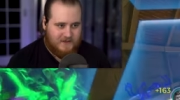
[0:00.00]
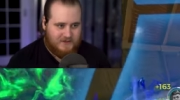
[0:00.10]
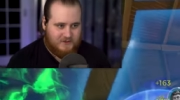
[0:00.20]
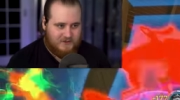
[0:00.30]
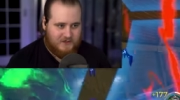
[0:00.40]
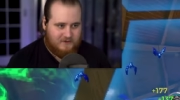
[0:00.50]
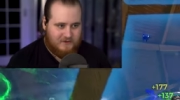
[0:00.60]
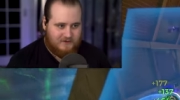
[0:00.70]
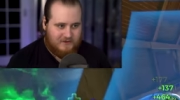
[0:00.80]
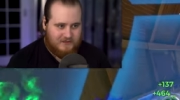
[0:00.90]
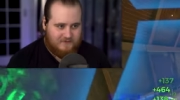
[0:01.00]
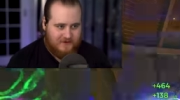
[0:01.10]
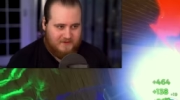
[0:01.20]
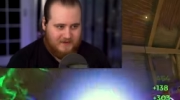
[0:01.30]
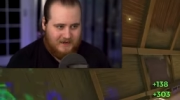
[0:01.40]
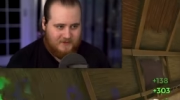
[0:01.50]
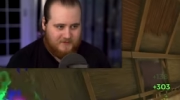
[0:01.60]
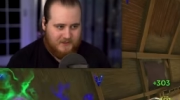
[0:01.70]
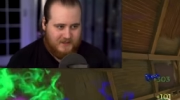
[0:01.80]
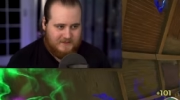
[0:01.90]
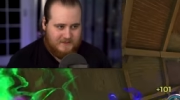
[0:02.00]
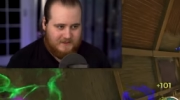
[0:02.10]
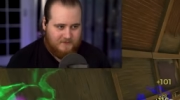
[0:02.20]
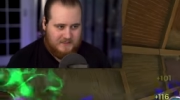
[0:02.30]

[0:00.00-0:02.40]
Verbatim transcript: There's the shield. Strix is finally counterplaying us a little